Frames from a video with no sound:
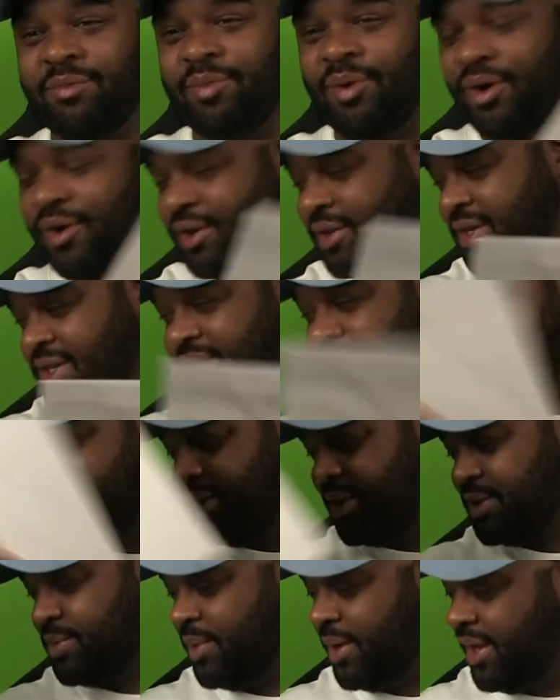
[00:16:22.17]
part of the
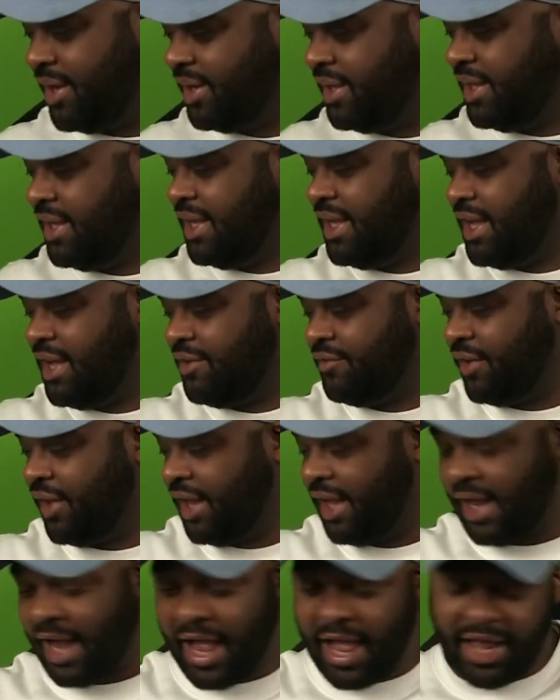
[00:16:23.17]
series, but felt
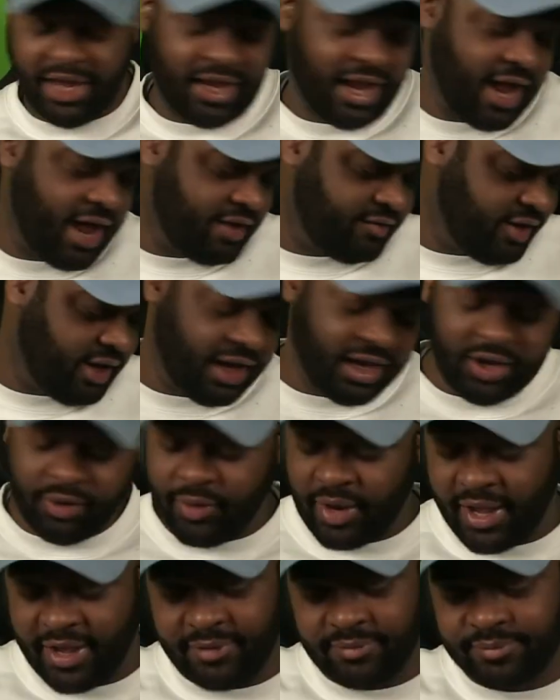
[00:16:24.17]
like I had to have it.
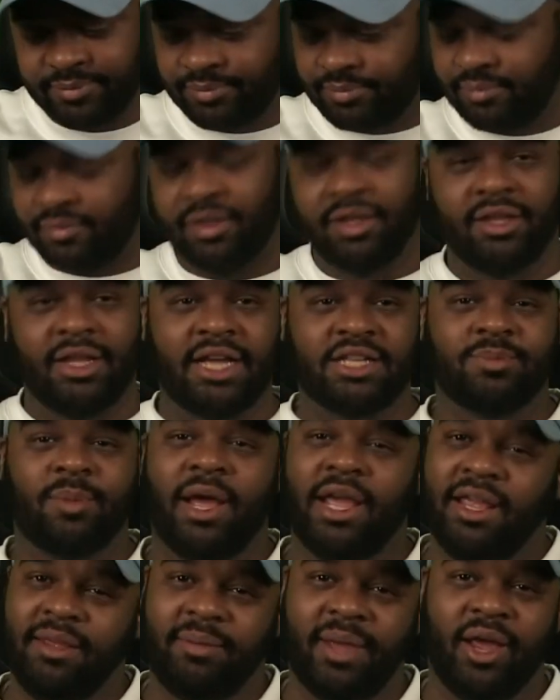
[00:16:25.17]
Anyway, that's
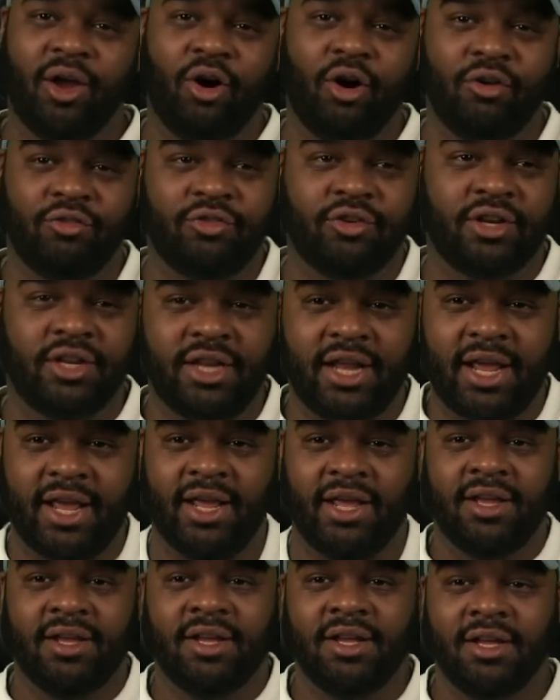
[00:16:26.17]
my eBay haul for
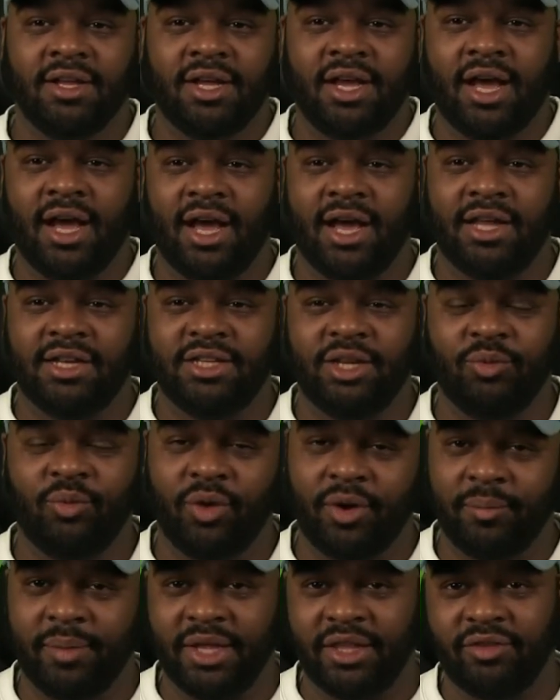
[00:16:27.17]
today. Didn't
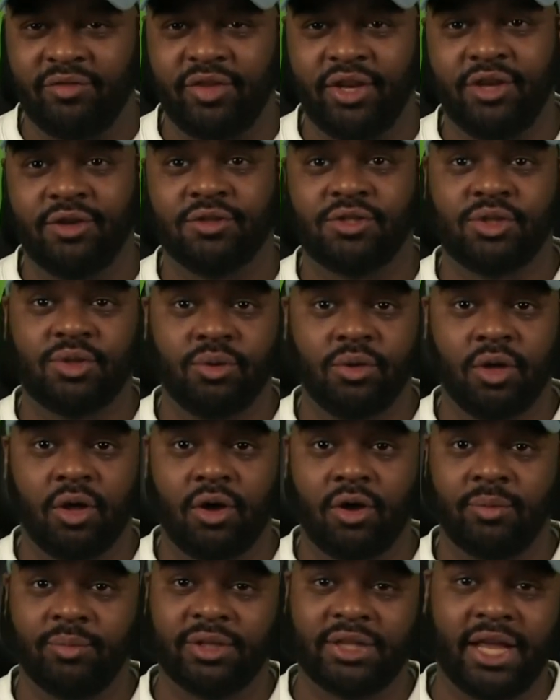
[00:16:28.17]
want to make the video too
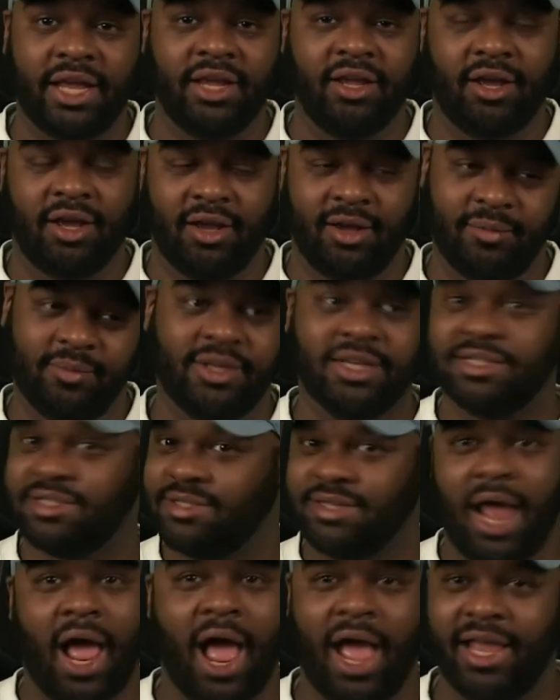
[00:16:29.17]
long, but
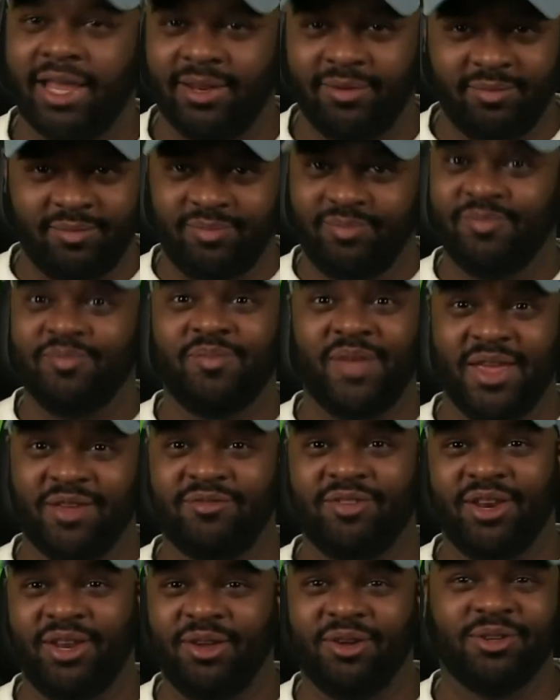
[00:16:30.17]
because I can make
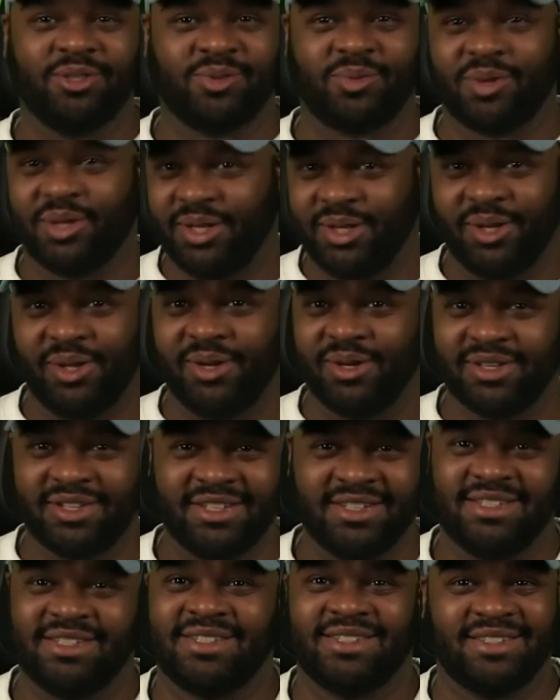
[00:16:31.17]
videos really long,
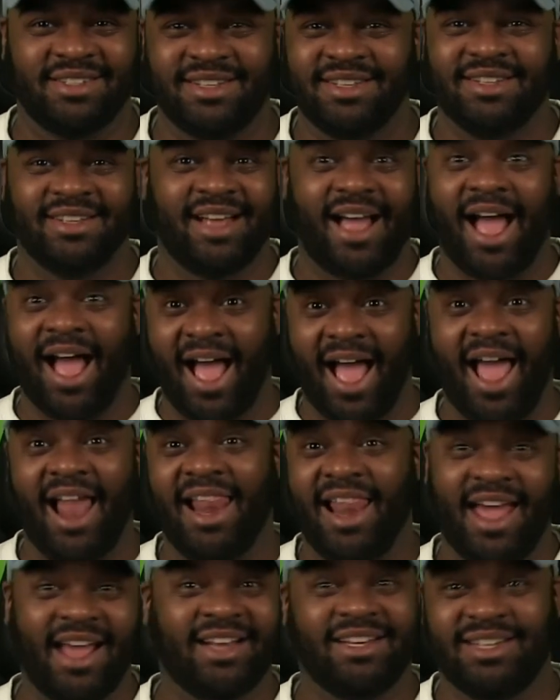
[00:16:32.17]
because
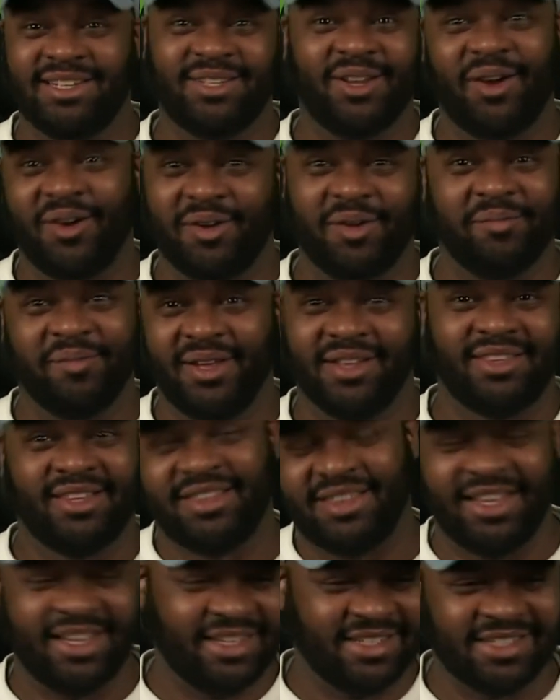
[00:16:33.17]
I like to talk about what
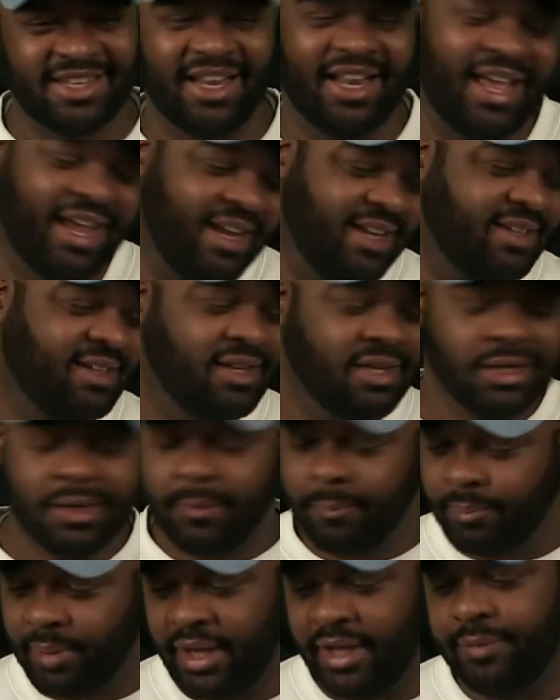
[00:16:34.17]
I like.
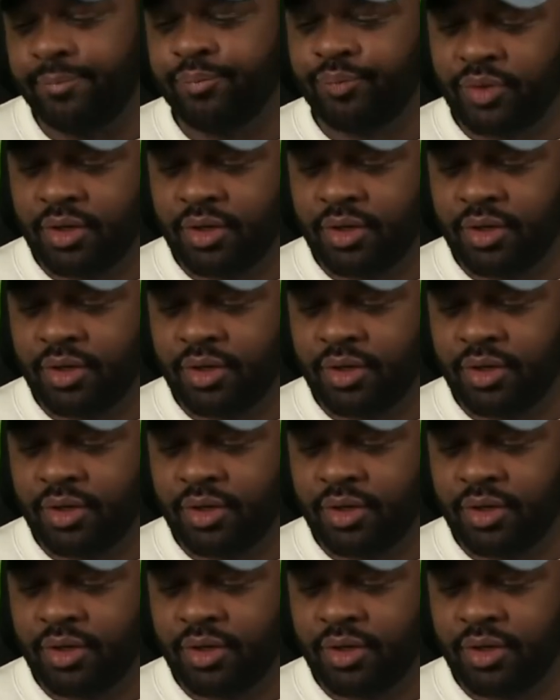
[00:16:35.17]
But